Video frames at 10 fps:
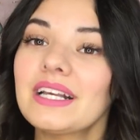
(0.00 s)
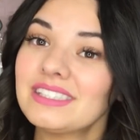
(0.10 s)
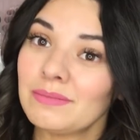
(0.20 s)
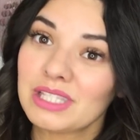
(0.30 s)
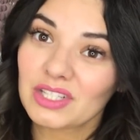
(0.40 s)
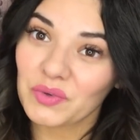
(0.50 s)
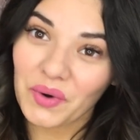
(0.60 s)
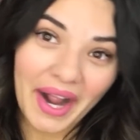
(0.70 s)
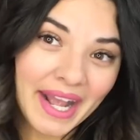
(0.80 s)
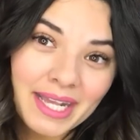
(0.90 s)

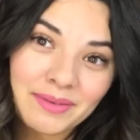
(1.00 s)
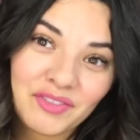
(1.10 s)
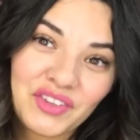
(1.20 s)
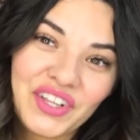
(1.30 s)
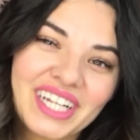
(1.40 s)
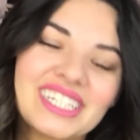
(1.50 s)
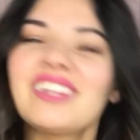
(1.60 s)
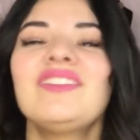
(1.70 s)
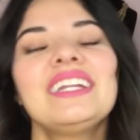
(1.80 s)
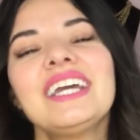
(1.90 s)
Subscribe if you liked
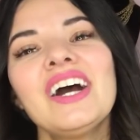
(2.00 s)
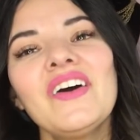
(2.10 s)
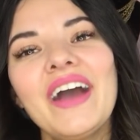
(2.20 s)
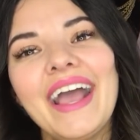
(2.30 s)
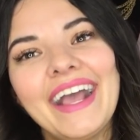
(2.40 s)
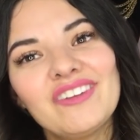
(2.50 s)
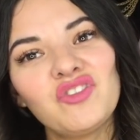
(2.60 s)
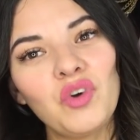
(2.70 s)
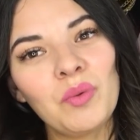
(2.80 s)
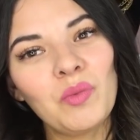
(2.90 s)
the video
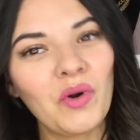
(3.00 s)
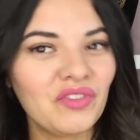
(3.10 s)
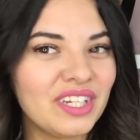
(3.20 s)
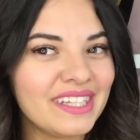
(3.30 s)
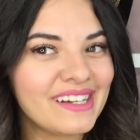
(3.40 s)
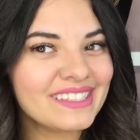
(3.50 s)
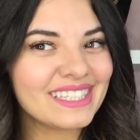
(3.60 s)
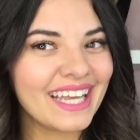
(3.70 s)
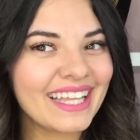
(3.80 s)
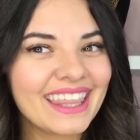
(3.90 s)
for more videos
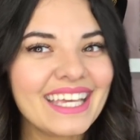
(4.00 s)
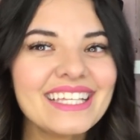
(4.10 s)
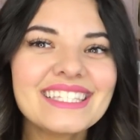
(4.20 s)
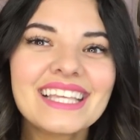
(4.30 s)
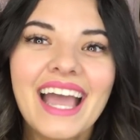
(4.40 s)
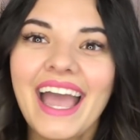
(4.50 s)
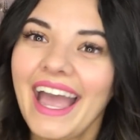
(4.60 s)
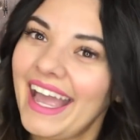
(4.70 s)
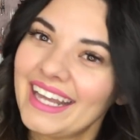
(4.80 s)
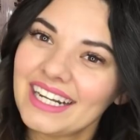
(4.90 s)
like this,
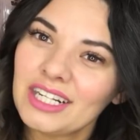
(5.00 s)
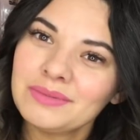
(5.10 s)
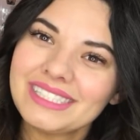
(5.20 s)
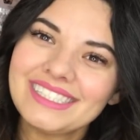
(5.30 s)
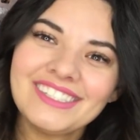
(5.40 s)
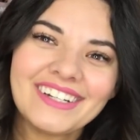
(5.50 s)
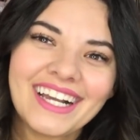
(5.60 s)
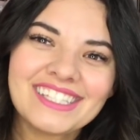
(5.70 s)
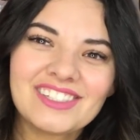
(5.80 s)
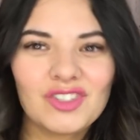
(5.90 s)
and I hope to see you
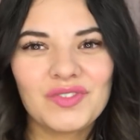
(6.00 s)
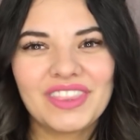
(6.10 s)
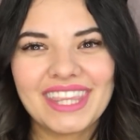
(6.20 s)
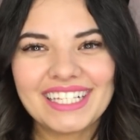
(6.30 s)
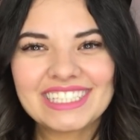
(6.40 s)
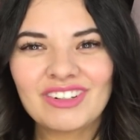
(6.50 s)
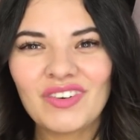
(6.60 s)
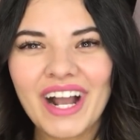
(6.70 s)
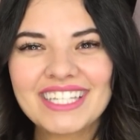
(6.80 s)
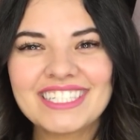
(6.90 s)
guys soon. Thanks for
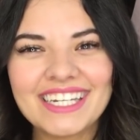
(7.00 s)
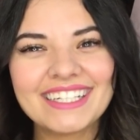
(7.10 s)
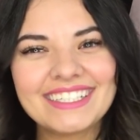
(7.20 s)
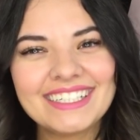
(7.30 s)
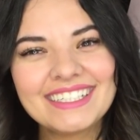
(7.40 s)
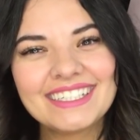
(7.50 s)
watching.